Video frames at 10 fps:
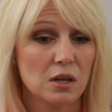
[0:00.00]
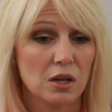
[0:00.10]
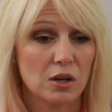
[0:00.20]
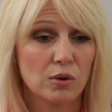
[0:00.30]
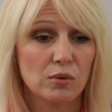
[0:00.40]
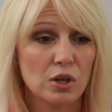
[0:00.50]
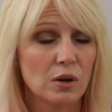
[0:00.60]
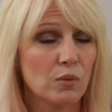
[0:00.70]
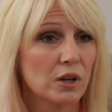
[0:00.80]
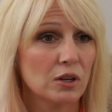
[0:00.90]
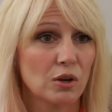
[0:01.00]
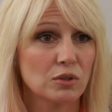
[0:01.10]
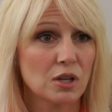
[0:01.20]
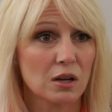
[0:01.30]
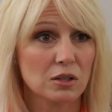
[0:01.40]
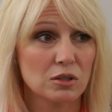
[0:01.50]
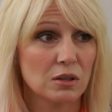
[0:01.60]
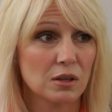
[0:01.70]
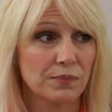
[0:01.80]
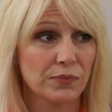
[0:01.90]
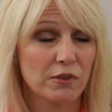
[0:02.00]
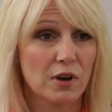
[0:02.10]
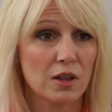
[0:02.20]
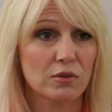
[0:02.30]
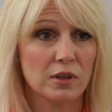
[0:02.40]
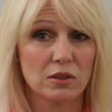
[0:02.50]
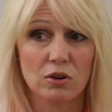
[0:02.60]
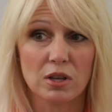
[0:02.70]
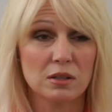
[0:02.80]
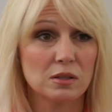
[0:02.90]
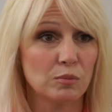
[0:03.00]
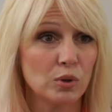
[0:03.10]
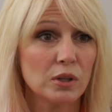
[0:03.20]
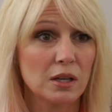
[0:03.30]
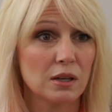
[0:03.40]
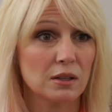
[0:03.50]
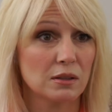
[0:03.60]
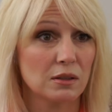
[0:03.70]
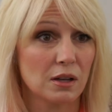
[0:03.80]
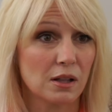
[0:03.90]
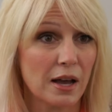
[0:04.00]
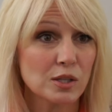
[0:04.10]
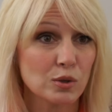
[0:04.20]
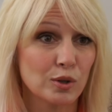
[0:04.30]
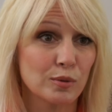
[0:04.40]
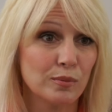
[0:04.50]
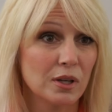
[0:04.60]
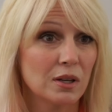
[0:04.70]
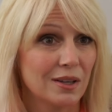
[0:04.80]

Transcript: You know, you don't want to go talk to the father that their kid's a bully in the classroom.